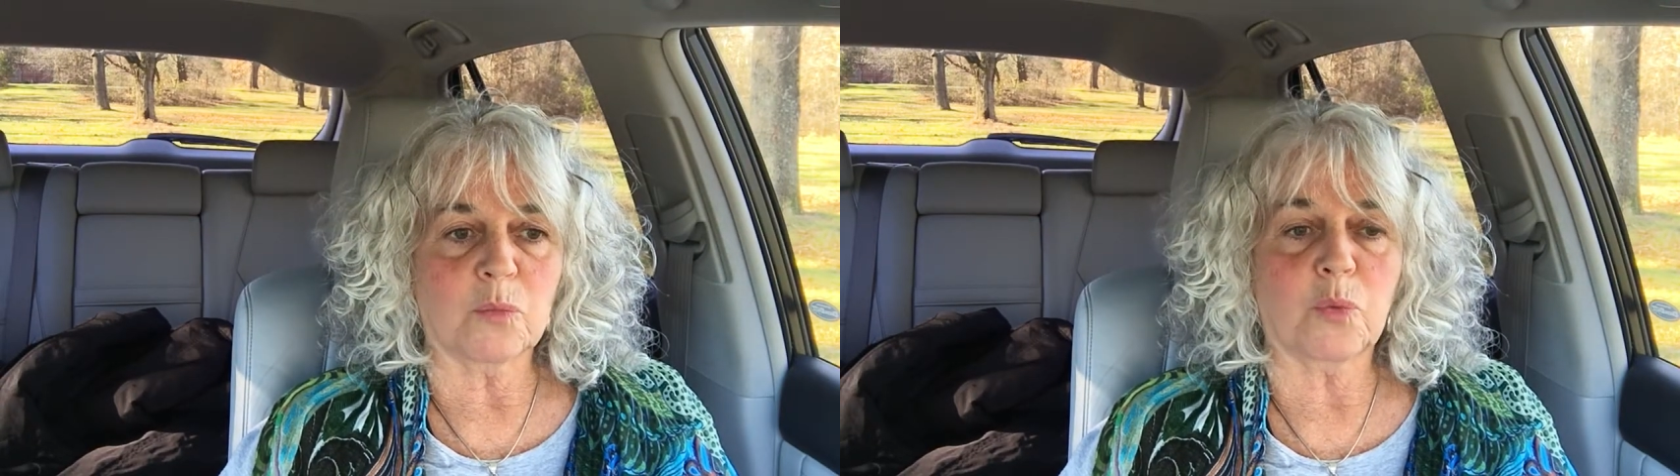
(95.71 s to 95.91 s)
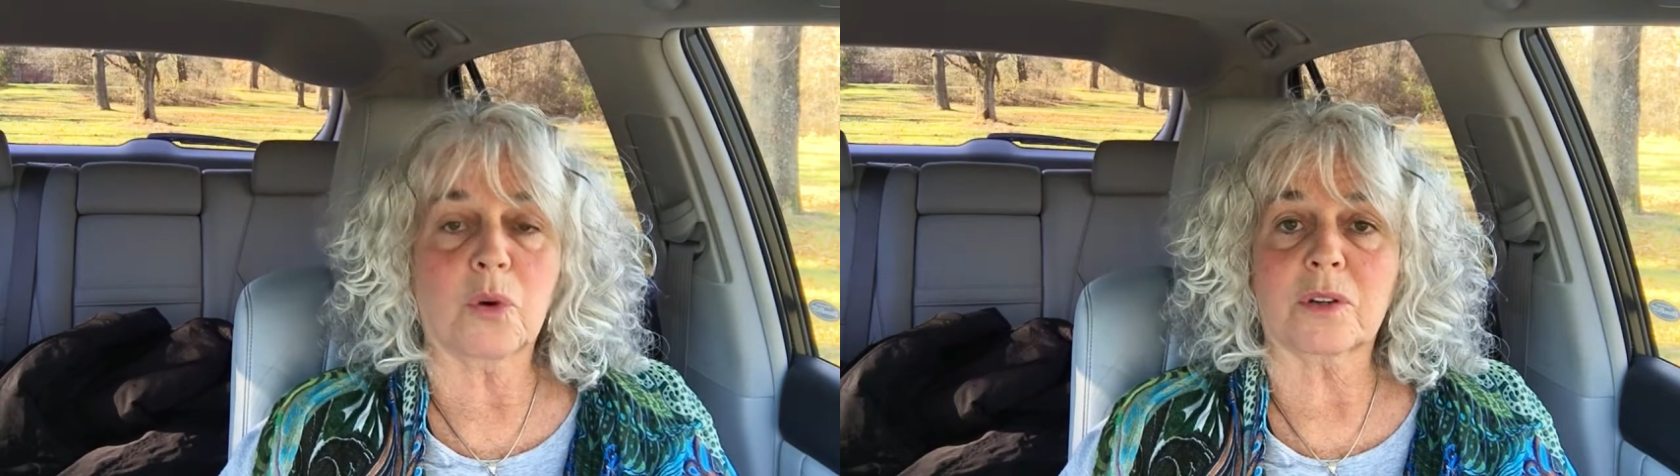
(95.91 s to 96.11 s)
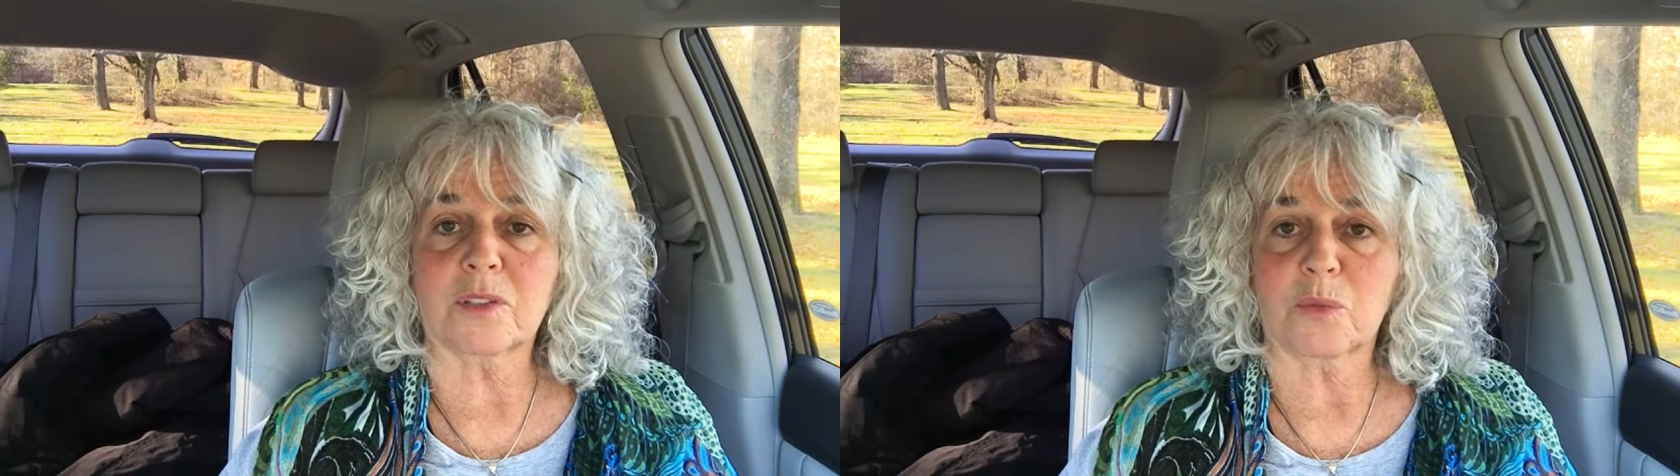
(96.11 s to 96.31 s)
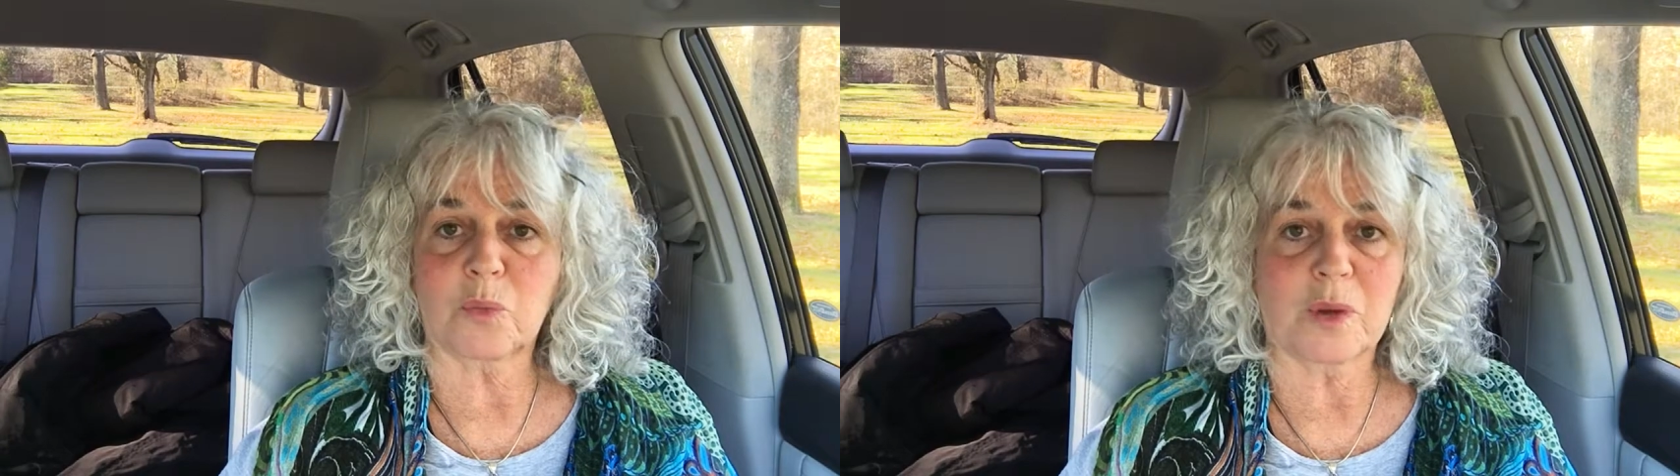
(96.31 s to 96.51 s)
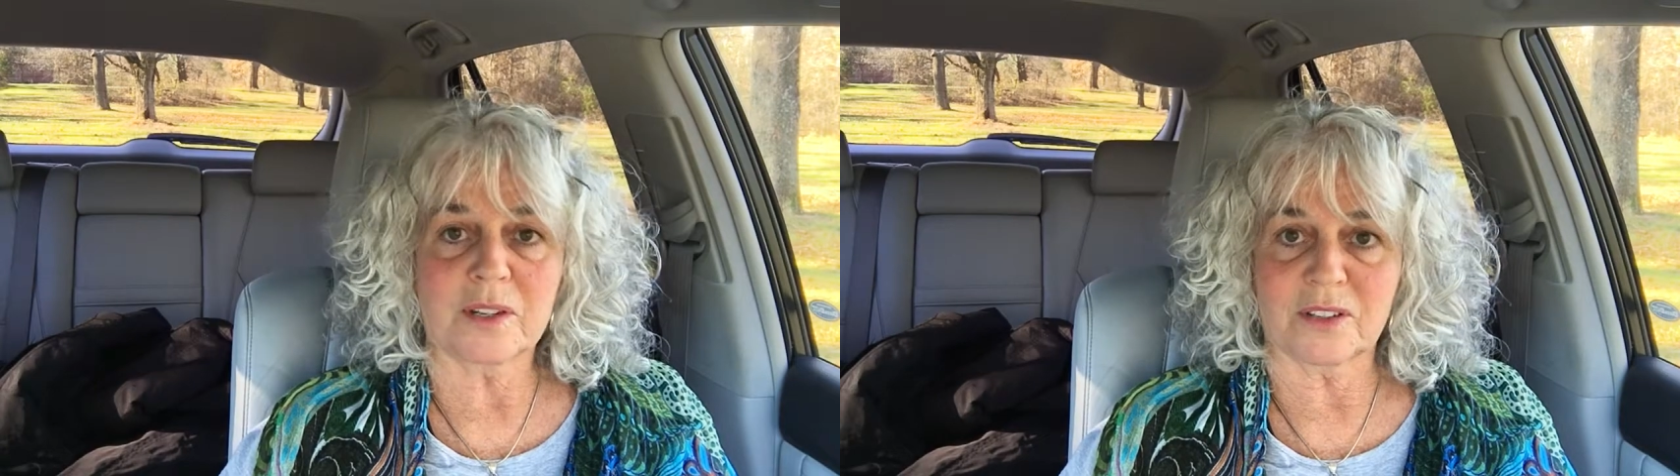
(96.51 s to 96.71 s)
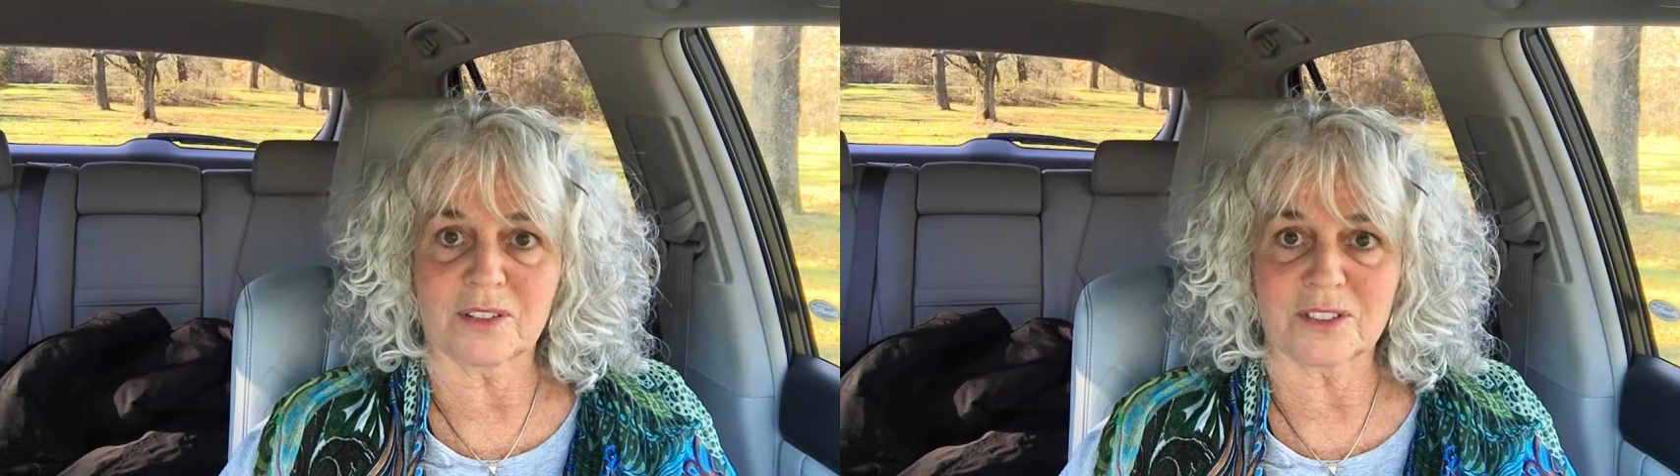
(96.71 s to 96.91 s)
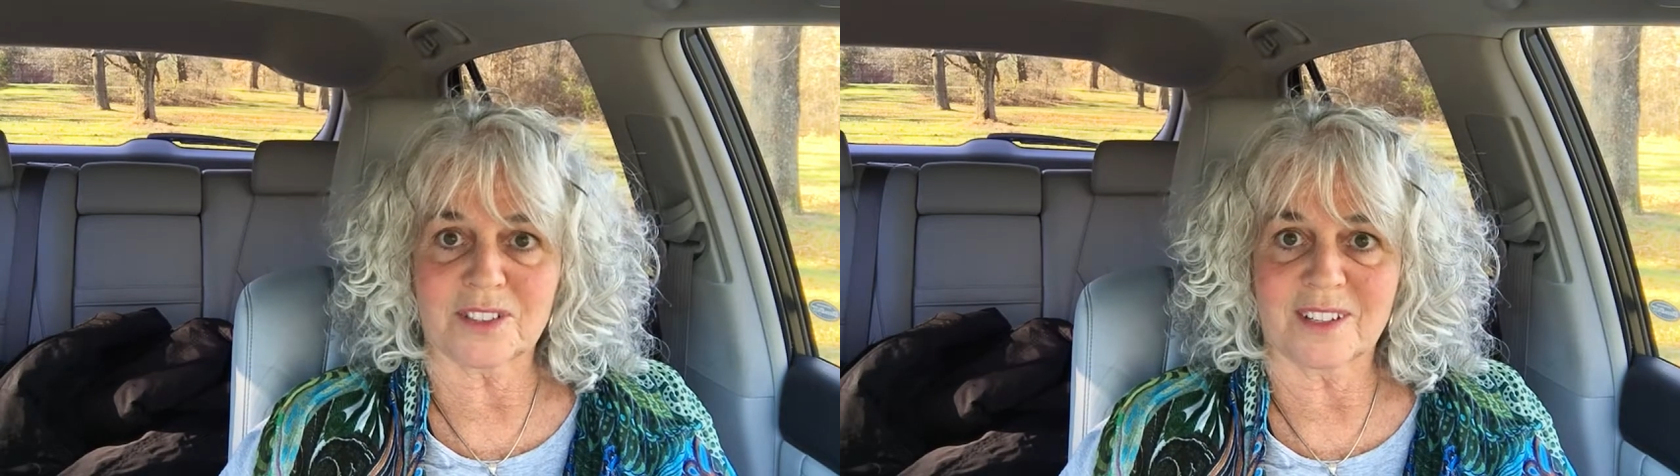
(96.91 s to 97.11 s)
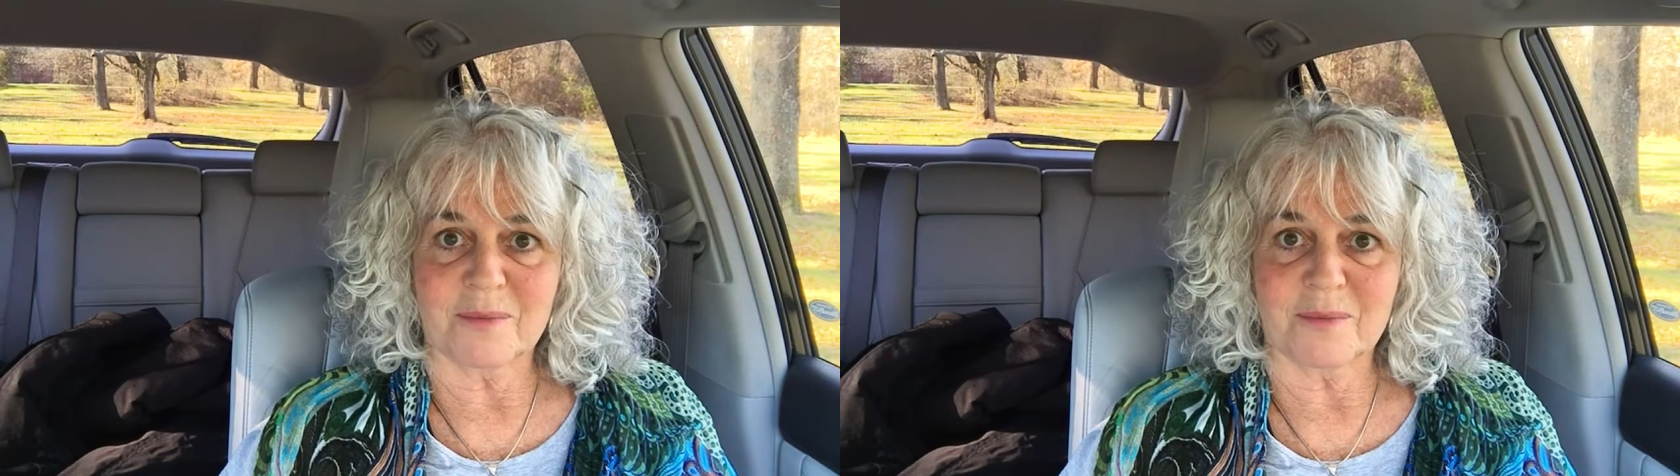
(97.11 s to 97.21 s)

works wonders